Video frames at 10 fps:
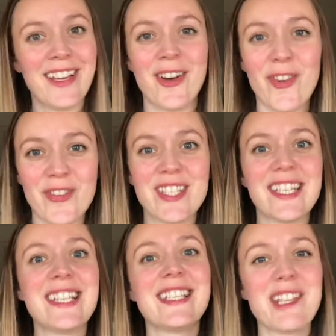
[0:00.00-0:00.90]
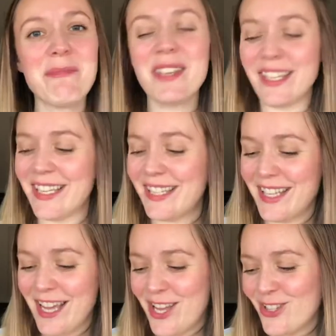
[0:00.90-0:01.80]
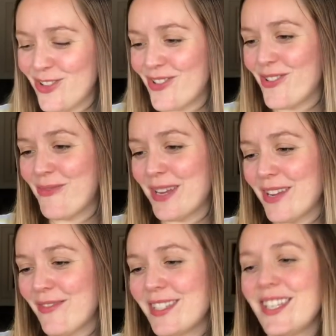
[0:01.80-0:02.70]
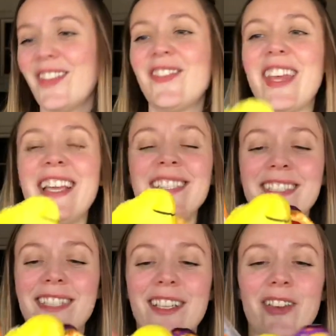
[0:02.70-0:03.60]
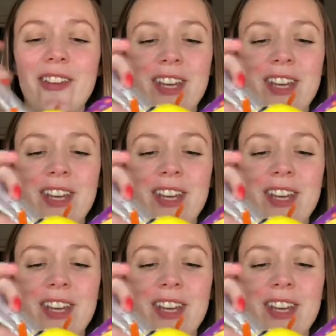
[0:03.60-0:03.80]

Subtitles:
obviously, to stimulate. So we received this. Now,